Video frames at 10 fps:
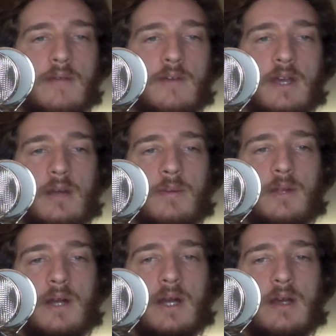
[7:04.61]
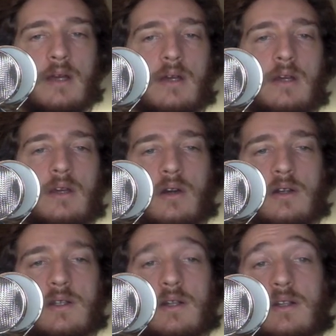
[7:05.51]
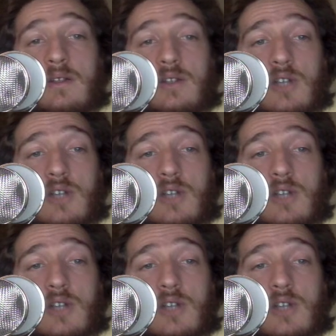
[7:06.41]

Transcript: If I hit apply, you notice that it doesn't